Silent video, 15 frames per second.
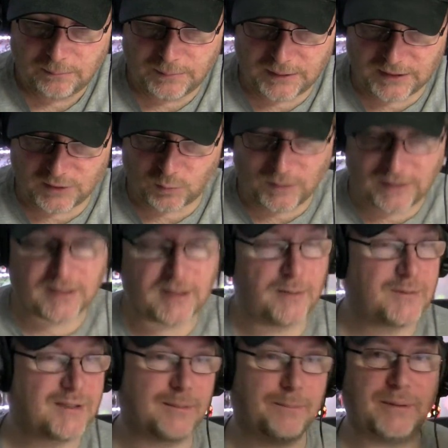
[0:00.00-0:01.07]
Because when it
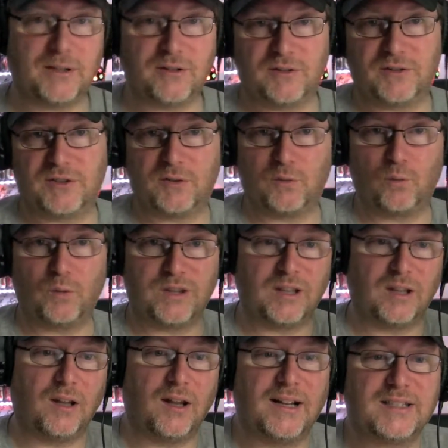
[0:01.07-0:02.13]
comes to beers
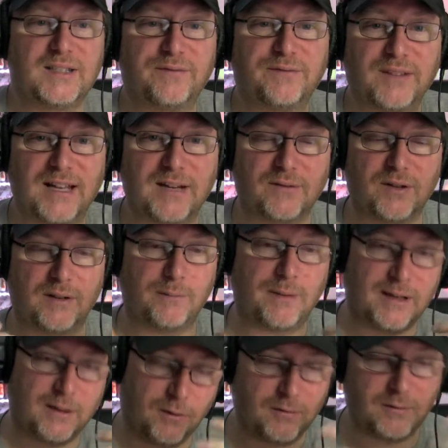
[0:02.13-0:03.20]
with lots of flavor, in
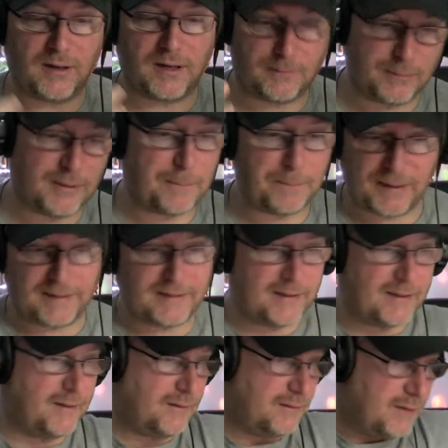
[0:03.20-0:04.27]
my own humble
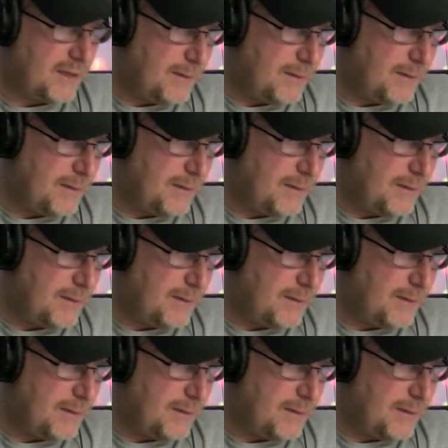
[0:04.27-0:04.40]
opinion,